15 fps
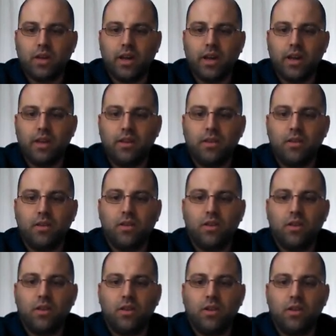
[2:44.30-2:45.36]
Okay?
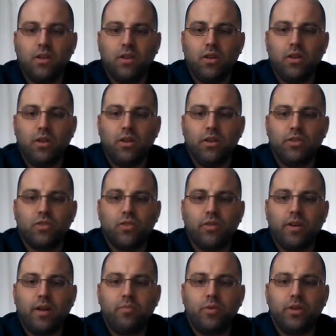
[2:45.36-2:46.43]

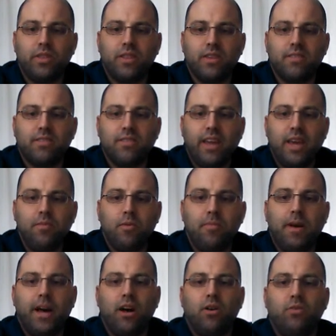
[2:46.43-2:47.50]
So if I put the same
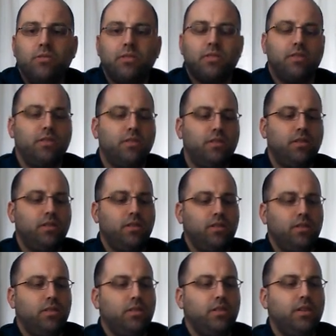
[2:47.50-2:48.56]
amount
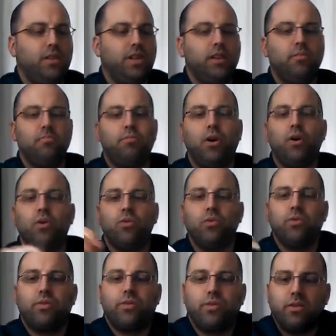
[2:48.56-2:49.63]
in
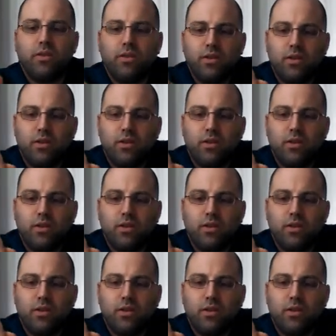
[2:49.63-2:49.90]
both,